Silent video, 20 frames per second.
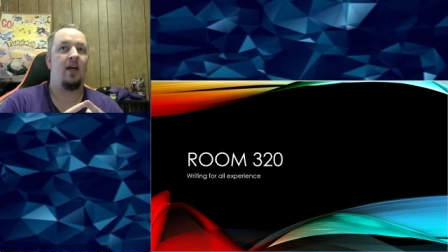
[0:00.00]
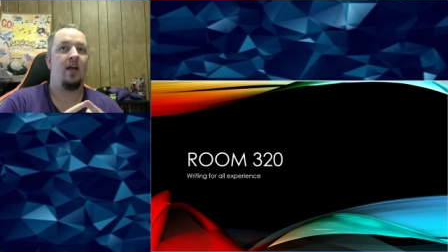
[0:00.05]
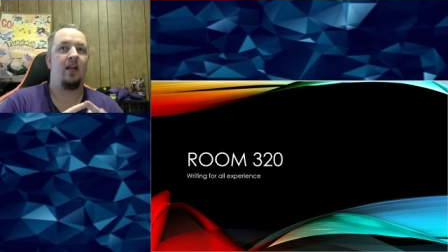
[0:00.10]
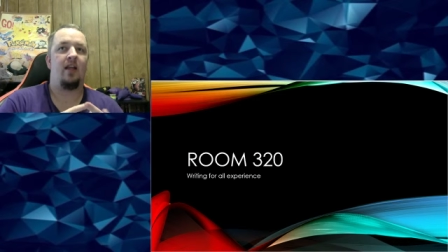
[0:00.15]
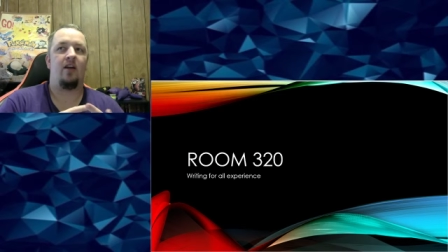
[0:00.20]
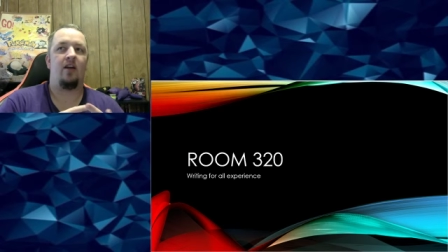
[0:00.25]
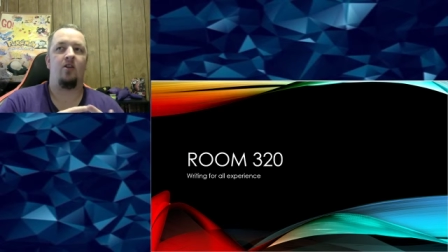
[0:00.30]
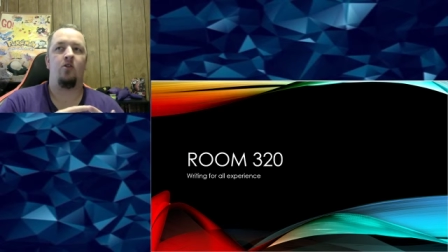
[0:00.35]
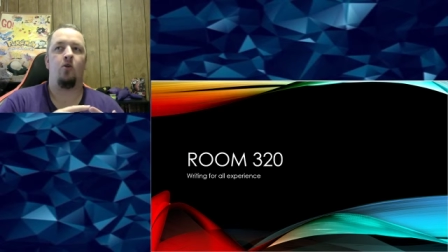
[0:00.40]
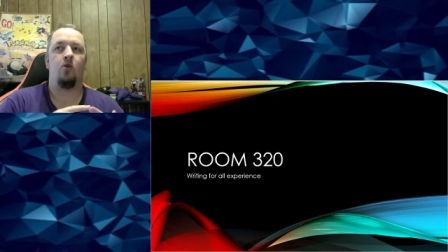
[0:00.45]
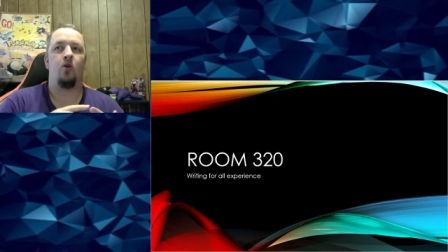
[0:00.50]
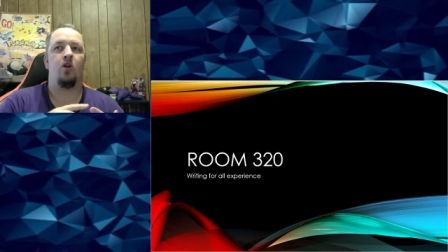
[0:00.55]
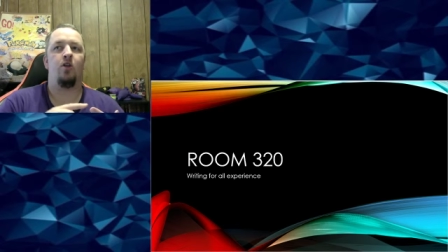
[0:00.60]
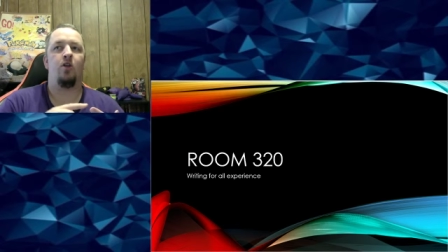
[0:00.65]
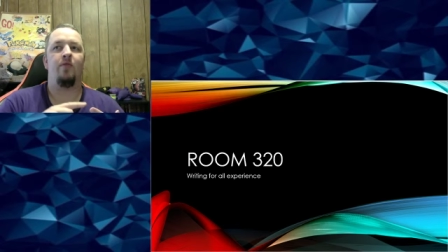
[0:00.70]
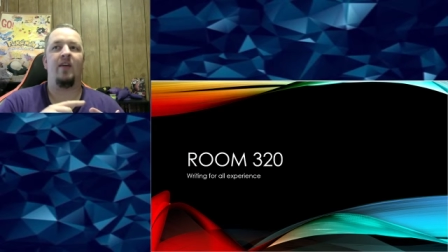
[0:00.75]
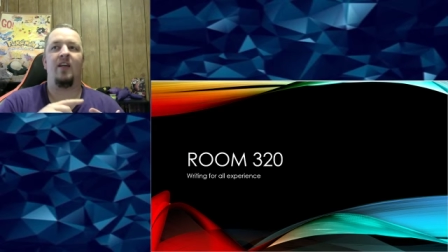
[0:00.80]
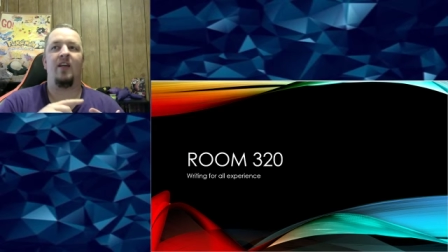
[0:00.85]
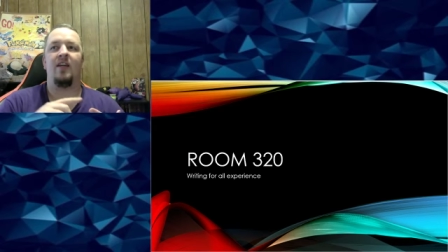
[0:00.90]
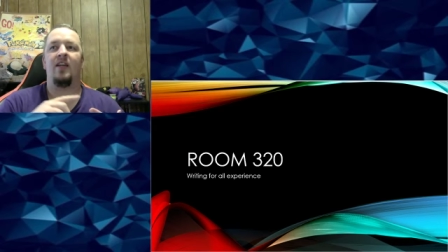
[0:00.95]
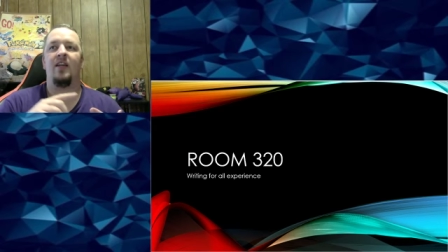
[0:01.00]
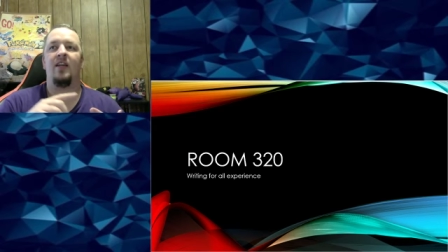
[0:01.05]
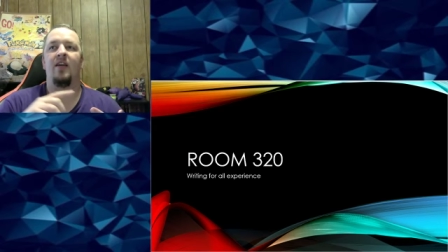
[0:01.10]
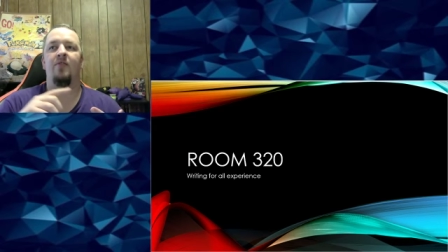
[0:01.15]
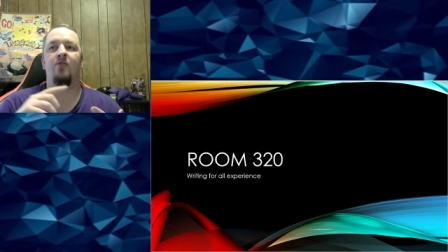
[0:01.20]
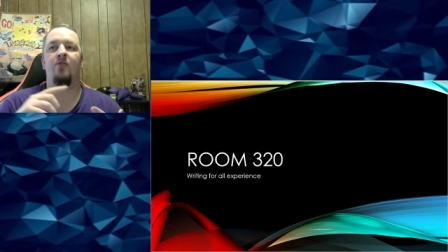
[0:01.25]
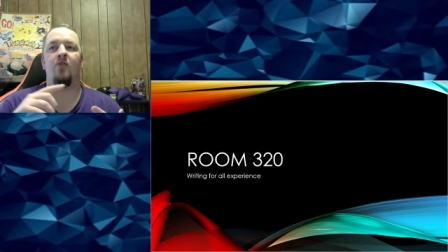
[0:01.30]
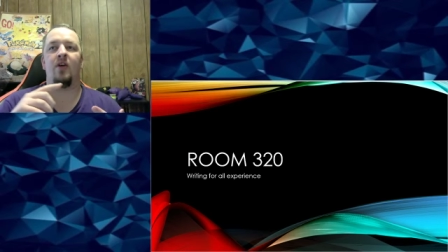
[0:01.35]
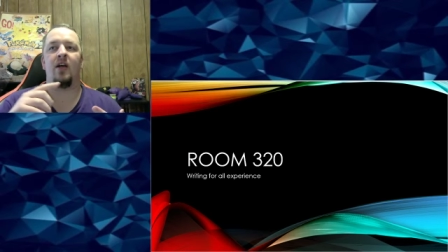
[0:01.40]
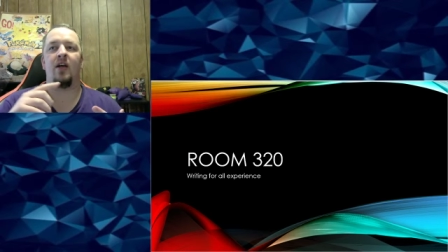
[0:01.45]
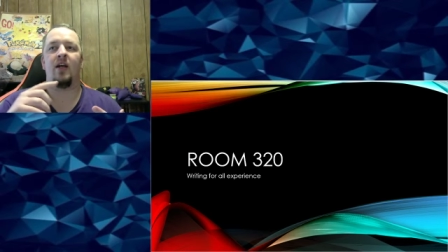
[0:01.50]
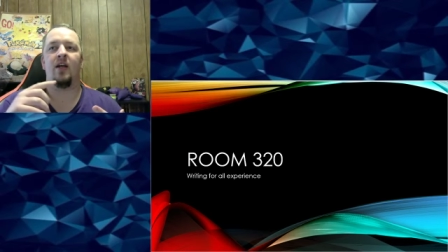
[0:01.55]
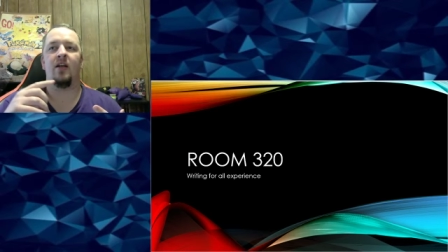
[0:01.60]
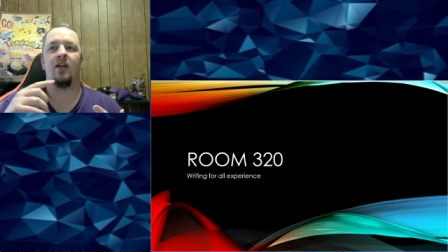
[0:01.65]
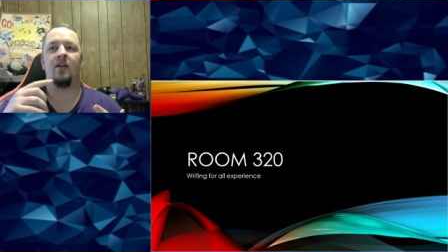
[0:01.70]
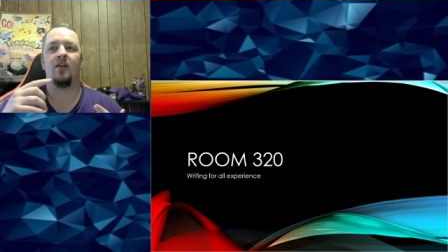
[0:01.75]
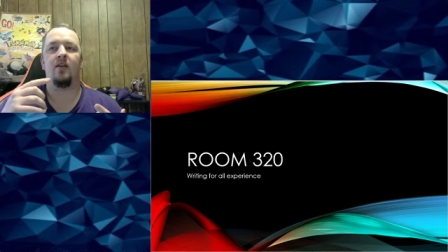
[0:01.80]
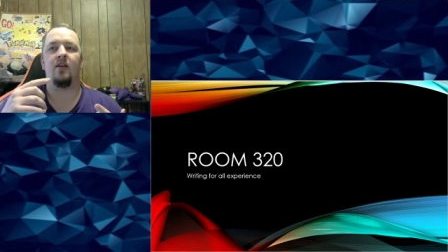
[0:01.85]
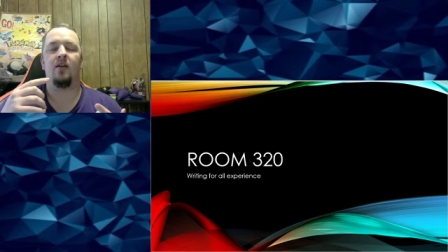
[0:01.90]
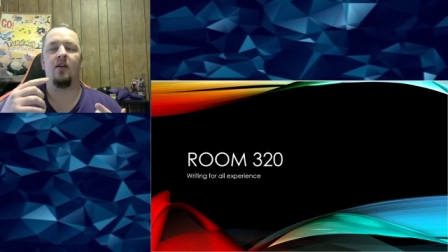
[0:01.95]
there's going to be
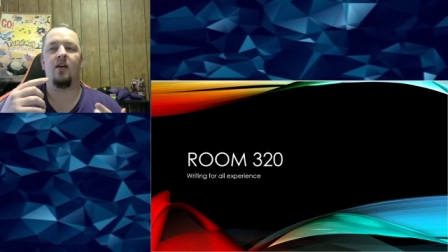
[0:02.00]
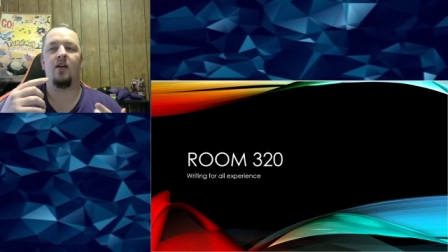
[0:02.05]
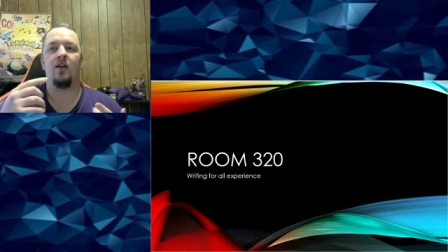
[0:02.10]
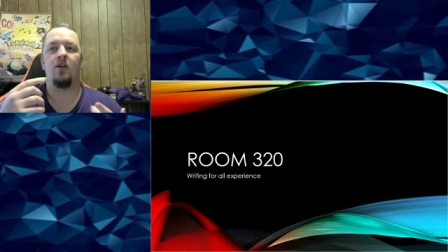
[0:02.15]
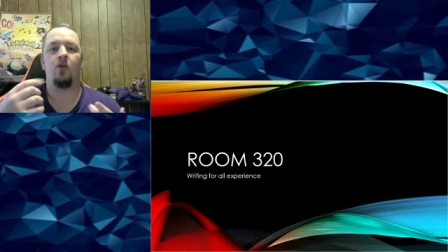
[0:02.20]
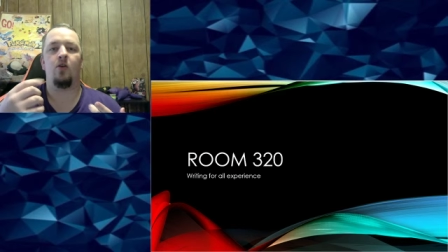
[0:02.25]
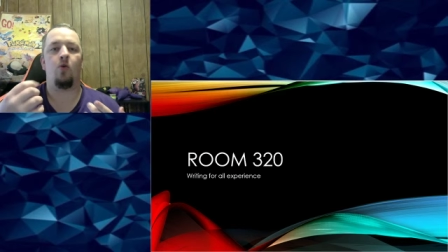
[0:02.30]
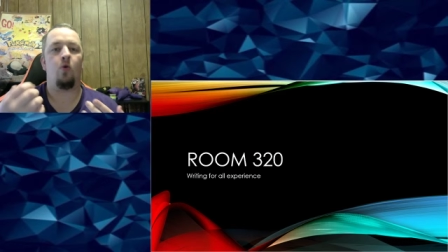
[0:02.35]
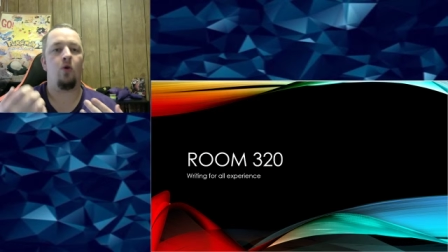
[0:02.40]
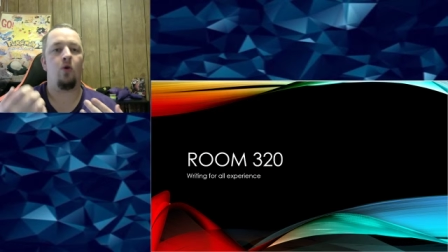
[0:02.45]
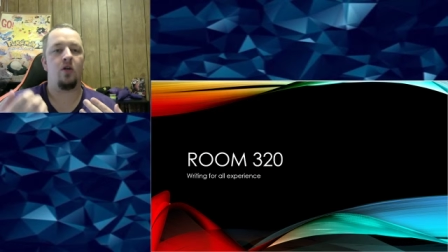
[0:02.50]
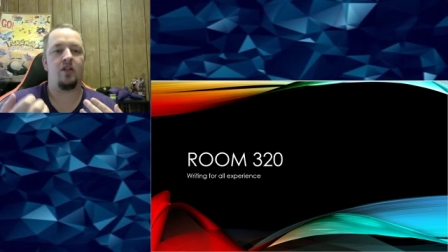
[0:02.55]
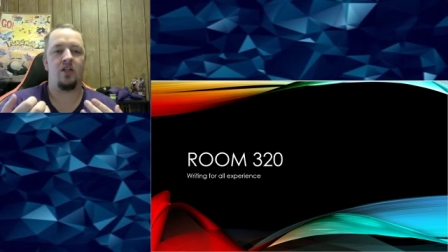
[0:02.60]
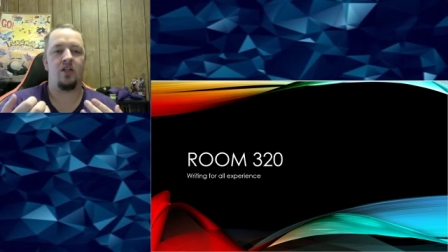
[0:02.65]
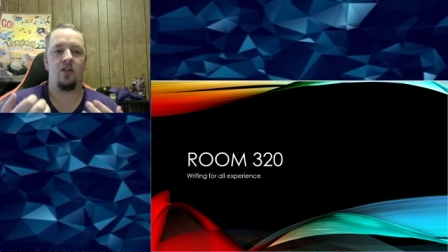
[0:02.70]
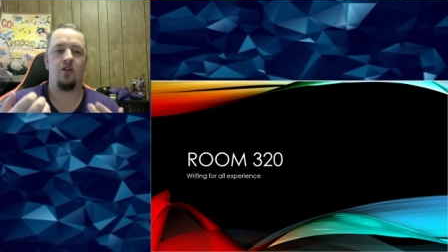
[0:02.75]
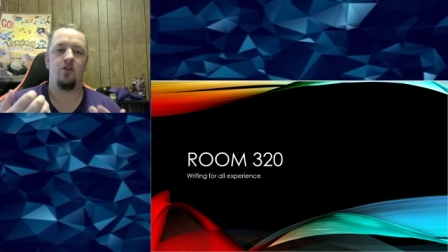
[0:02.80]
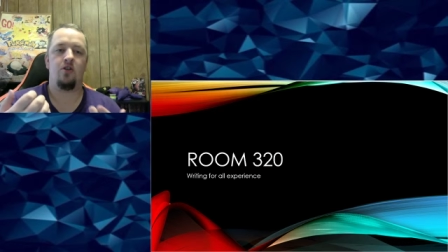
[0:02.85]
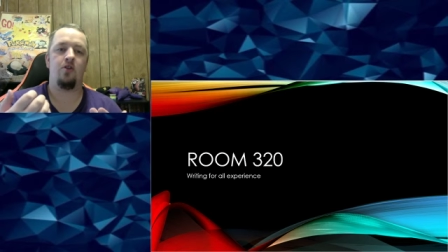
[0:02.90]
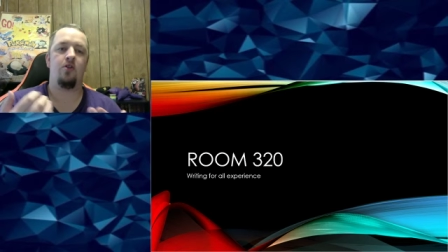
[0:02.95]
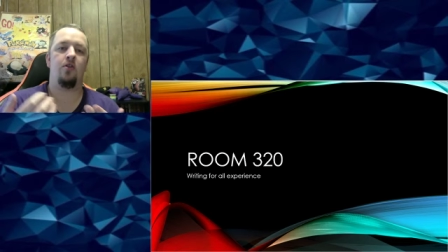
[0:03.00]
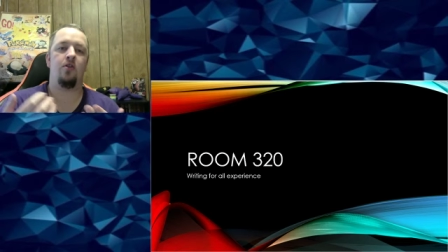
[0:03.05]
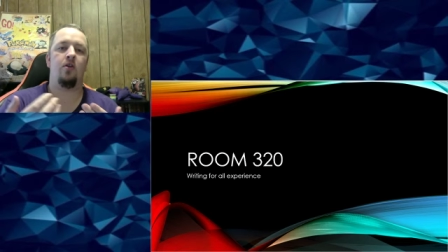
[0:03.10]
different contortions